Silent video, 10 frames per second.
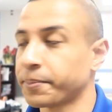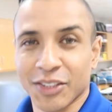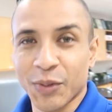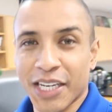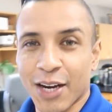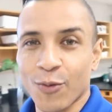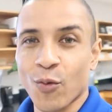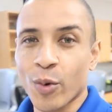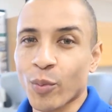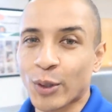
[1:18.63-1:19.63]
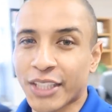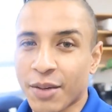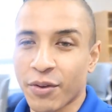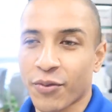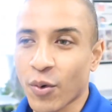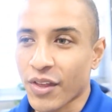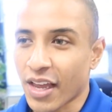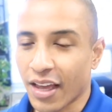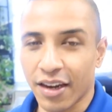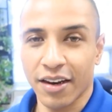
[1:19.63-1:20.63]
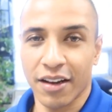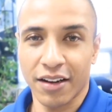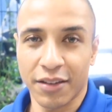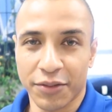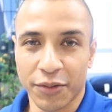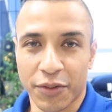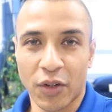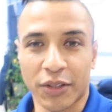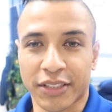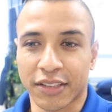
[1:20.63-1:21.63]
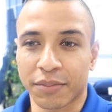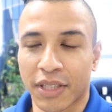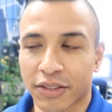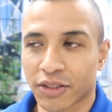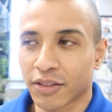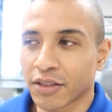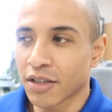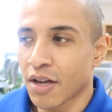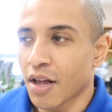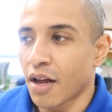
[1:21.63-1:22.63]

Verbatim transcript: So we have one more day before the end of the fall semester.